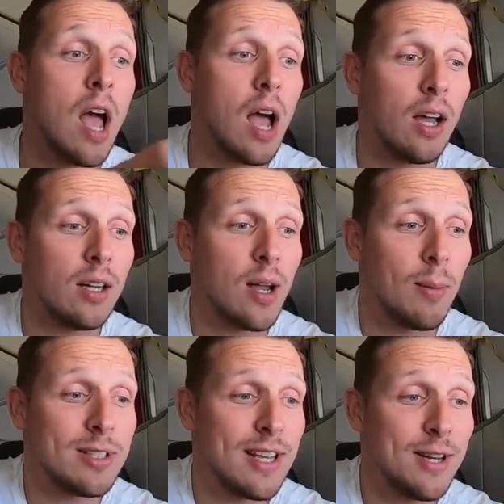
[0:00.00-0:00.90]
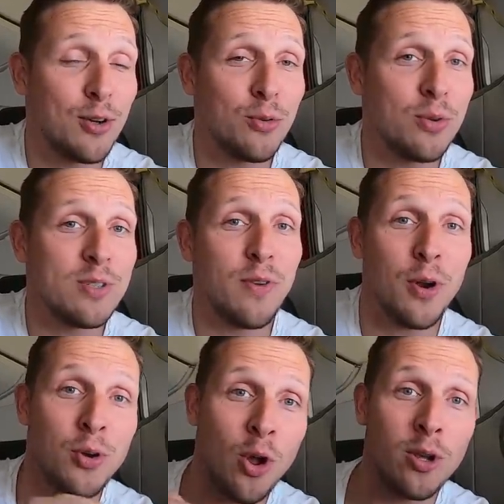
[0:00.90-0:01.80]
I must say the crew is
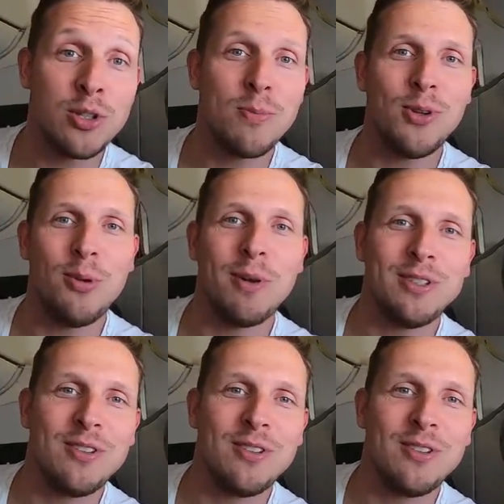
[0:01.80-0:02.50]
very knowledgeable about